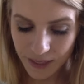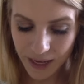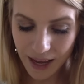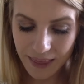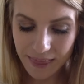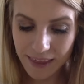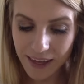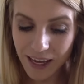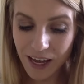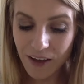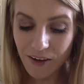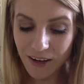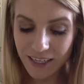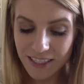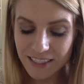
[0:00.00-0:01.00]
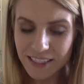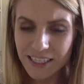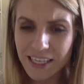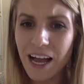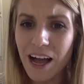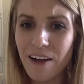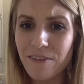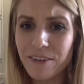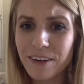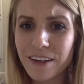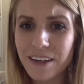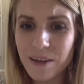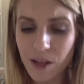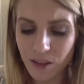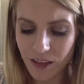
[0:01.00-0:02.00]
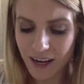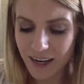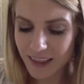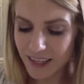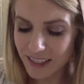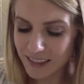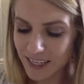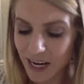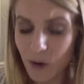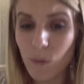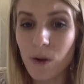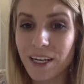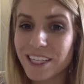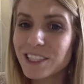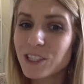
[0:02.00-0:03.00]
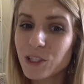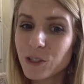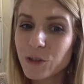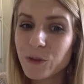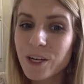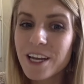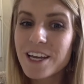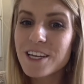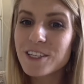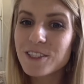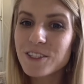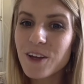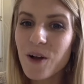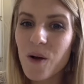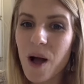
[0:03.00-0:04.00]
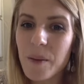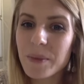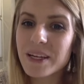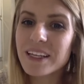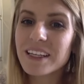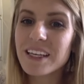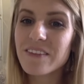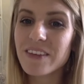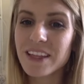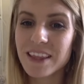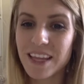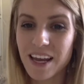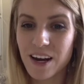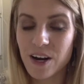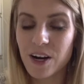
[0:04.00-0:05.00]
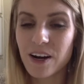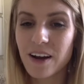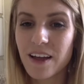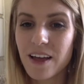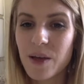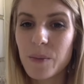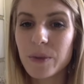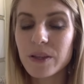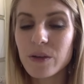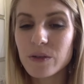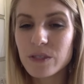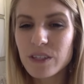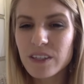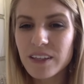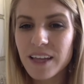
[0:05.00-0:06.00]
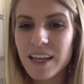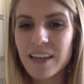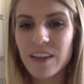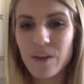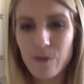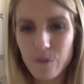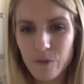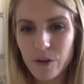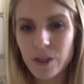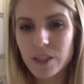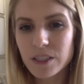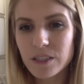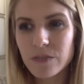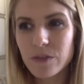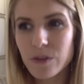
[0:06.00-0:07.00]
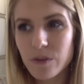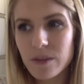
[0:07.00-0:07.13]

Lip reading: I think I honestly covered a lot of things that I wanted to, so I'm going to leave it there. But those are like the first few